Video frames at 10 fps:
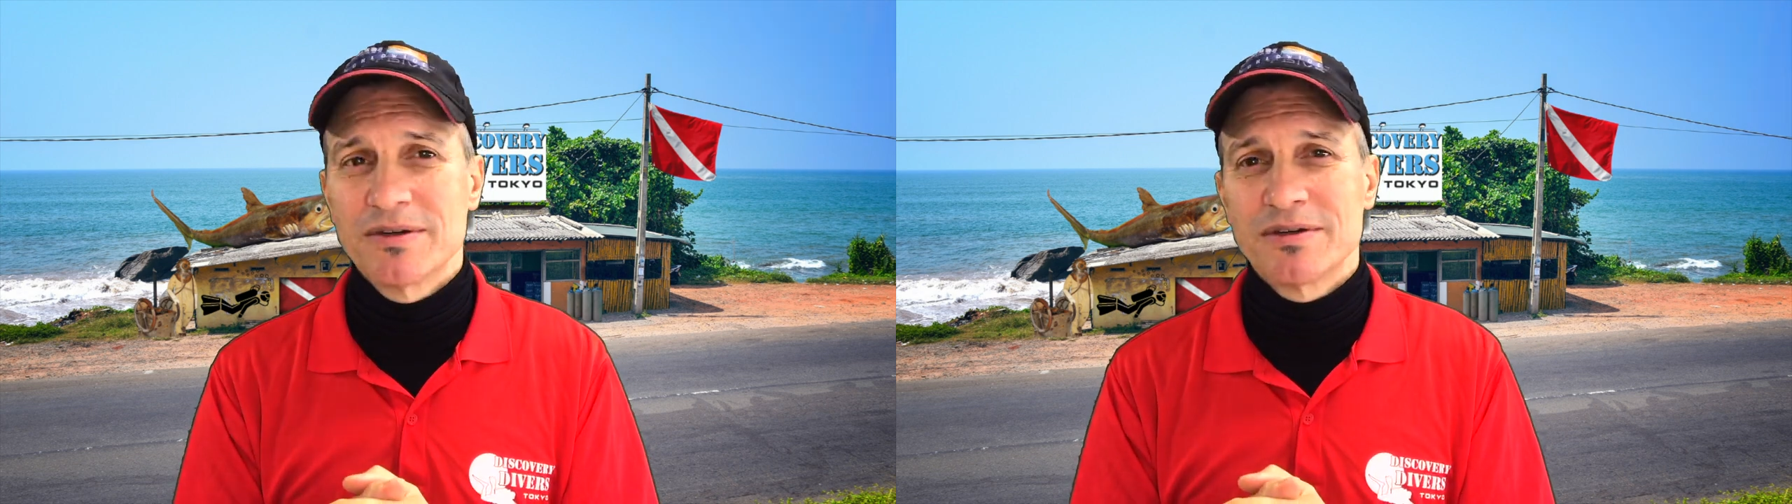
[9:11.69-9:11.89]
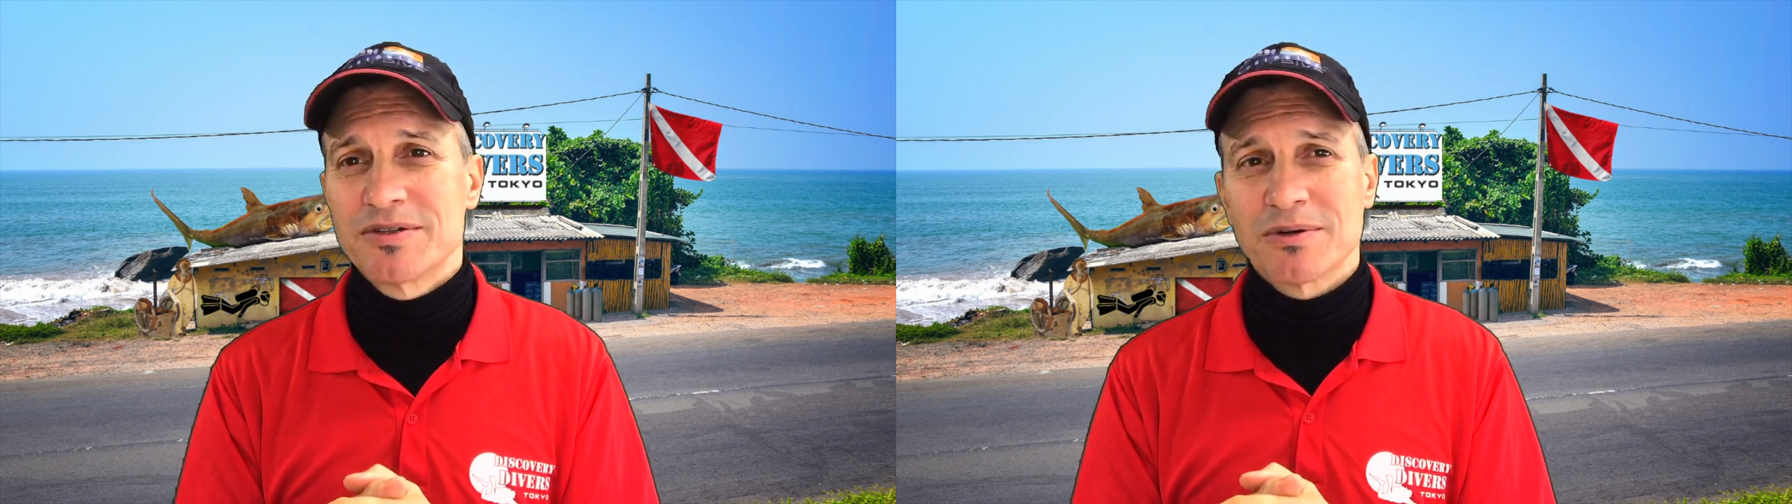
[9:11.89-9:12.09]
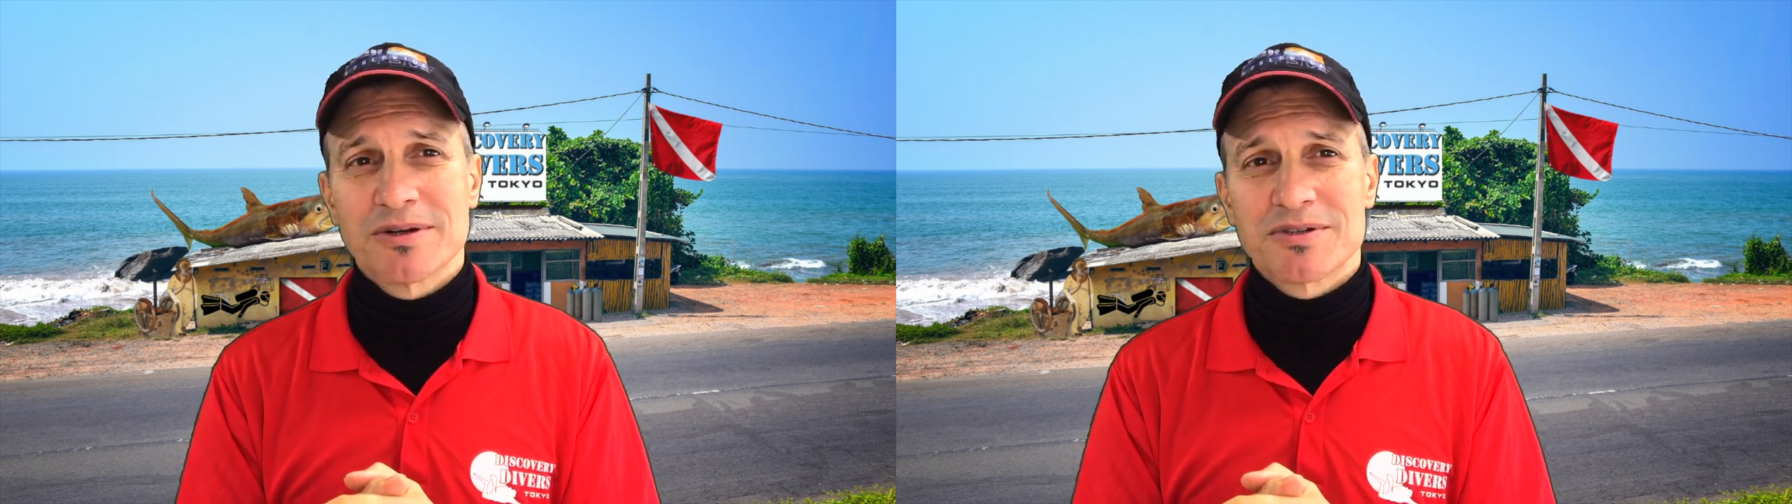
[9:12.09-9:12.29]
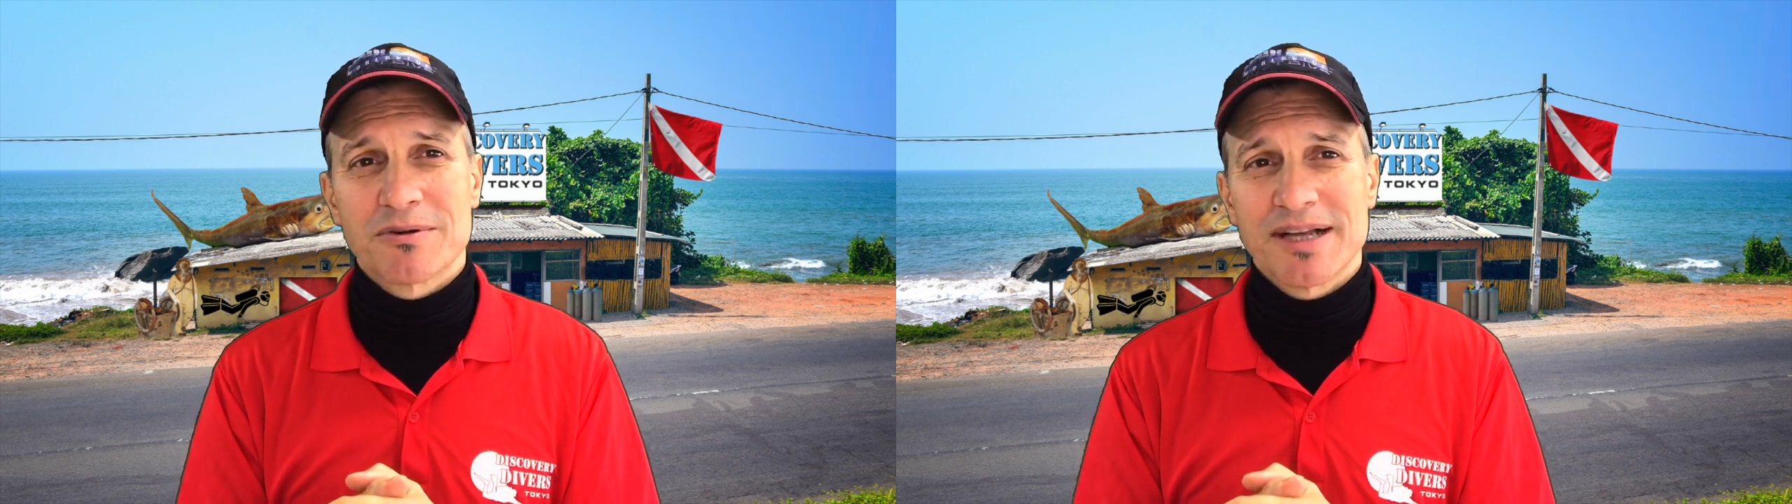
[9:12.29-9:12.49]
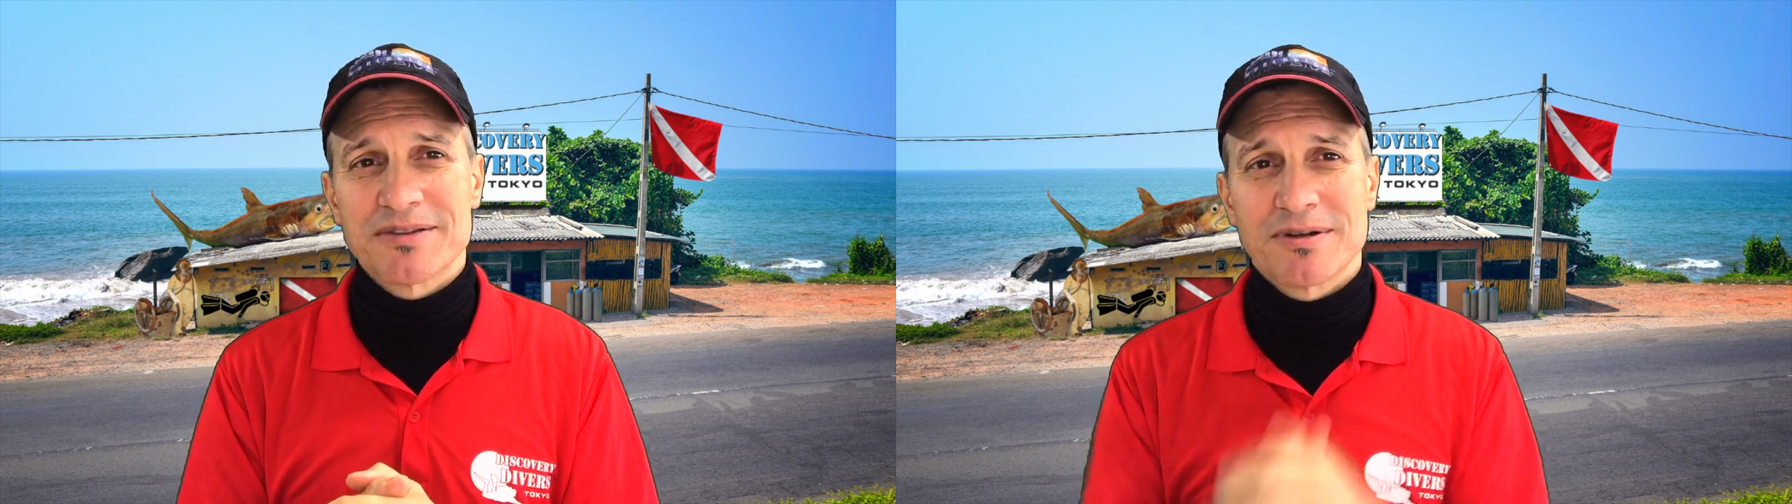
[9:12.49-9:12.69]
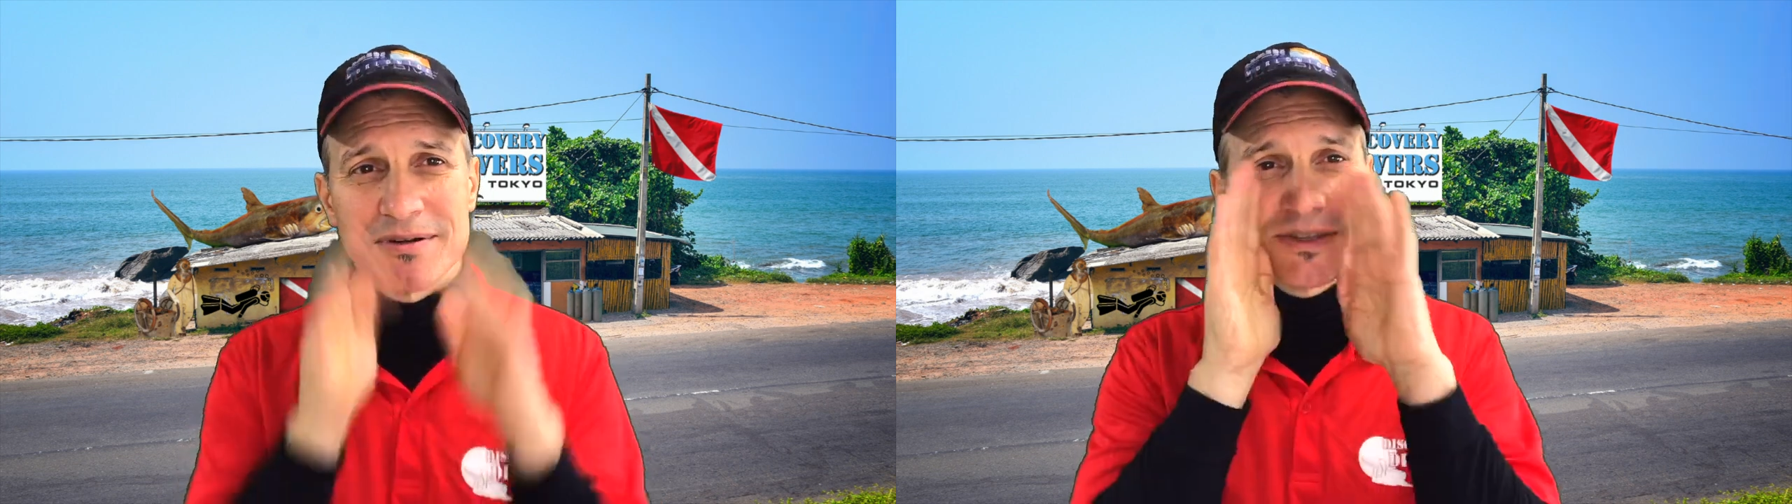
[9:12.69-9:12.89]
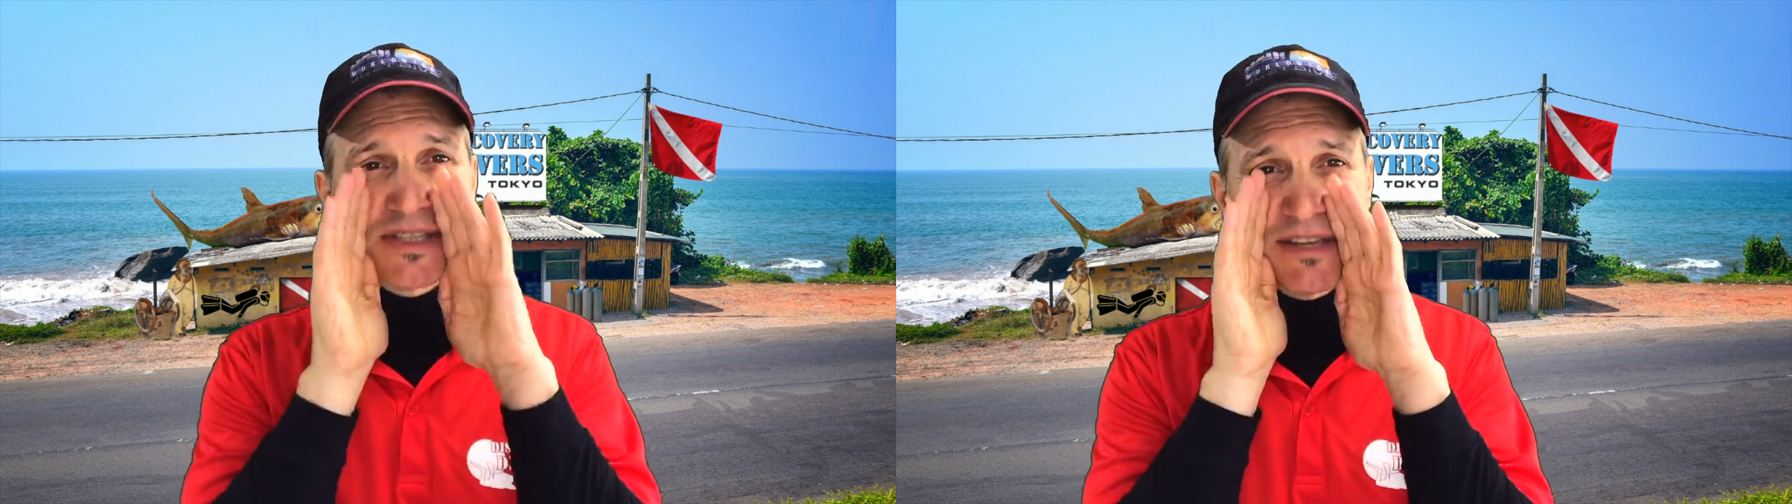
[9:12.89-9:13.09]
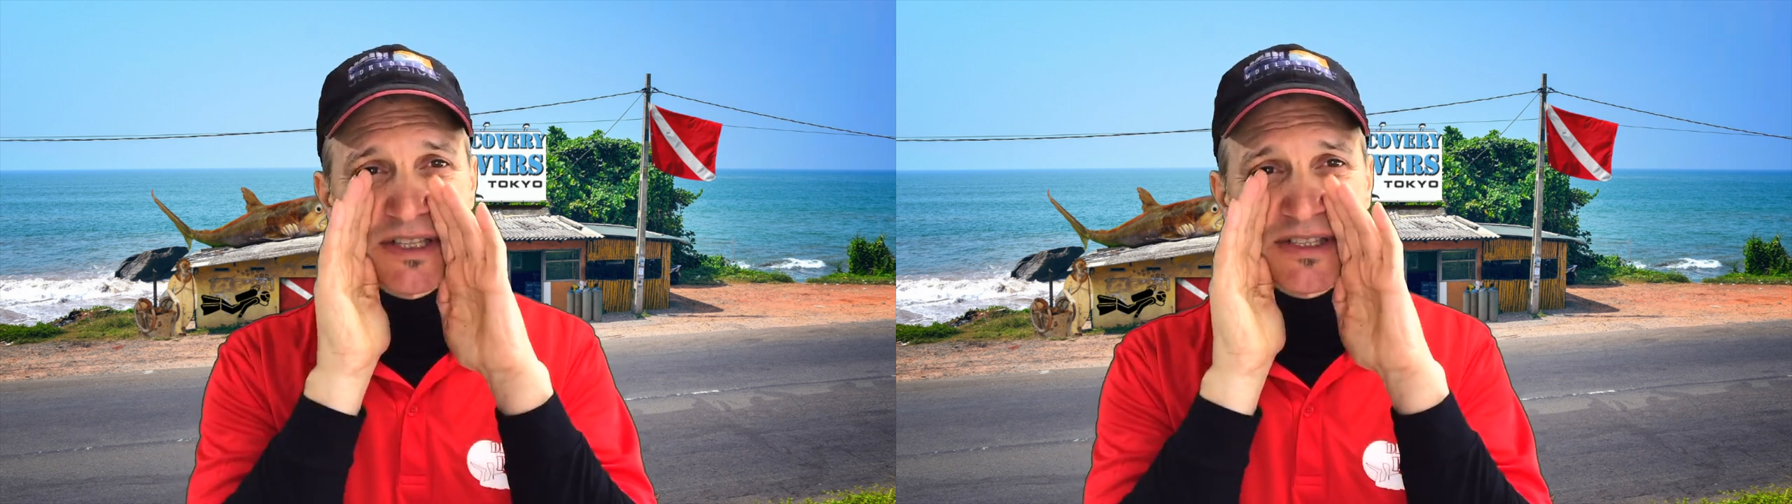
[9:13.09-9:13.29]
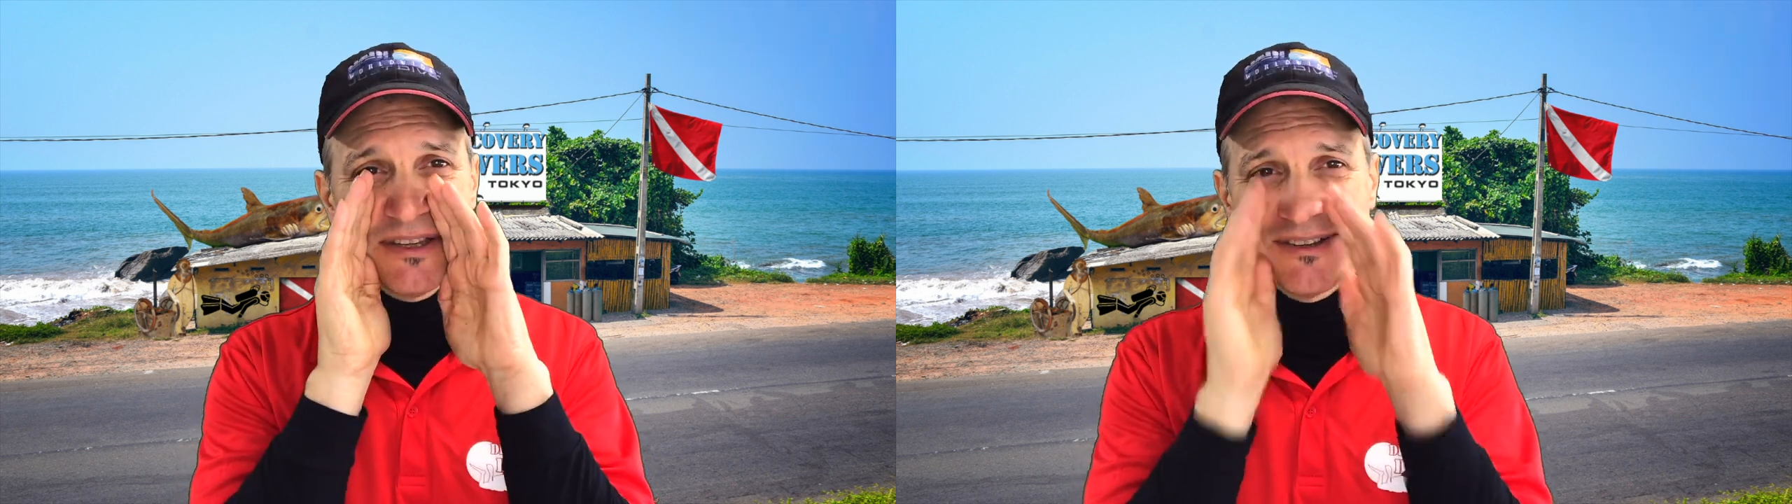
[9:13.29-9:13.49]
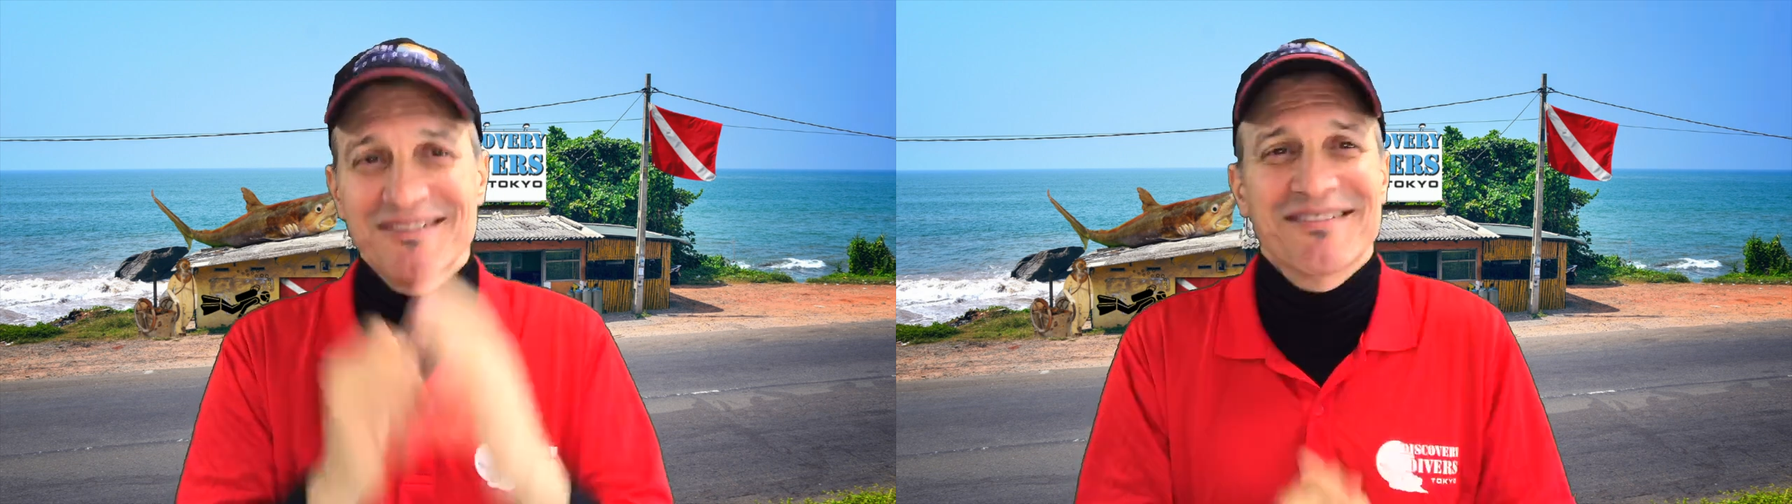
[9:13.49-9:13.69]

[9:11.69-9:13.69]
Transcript: Short, short answer, stainless steel.